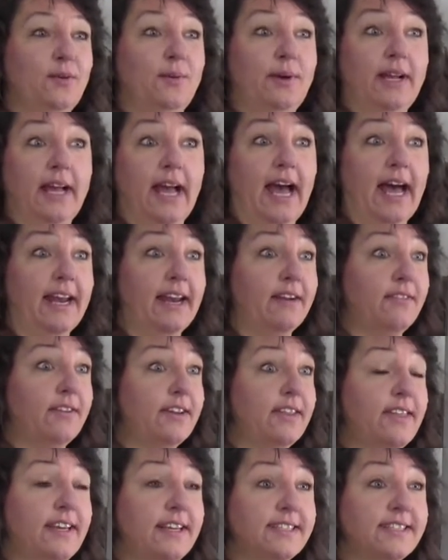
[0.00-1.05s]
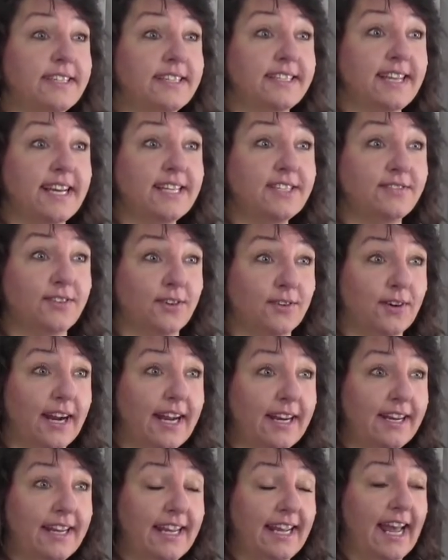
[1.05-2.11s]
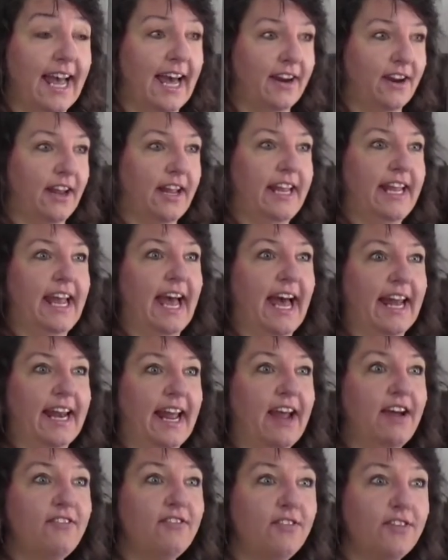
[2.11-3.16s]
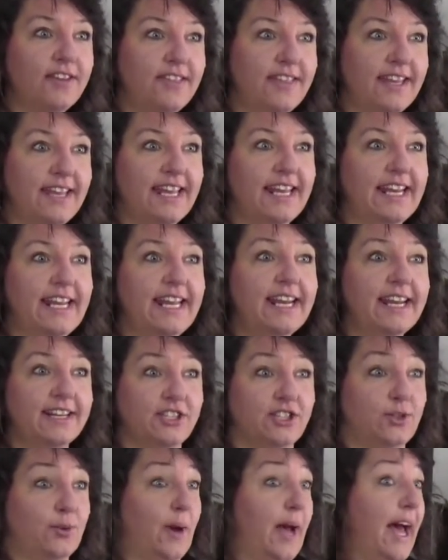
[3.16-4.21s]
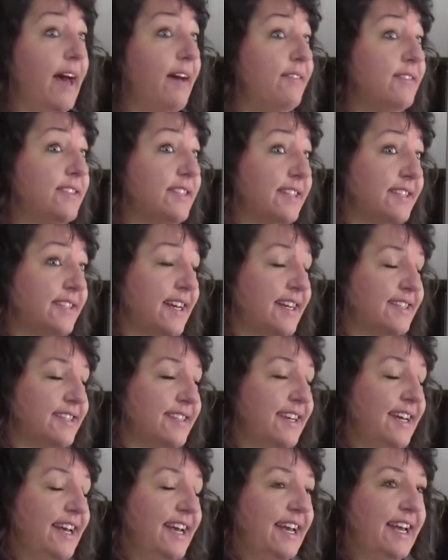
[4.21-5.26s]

We had everything successful, right? He had everything he needed to have success.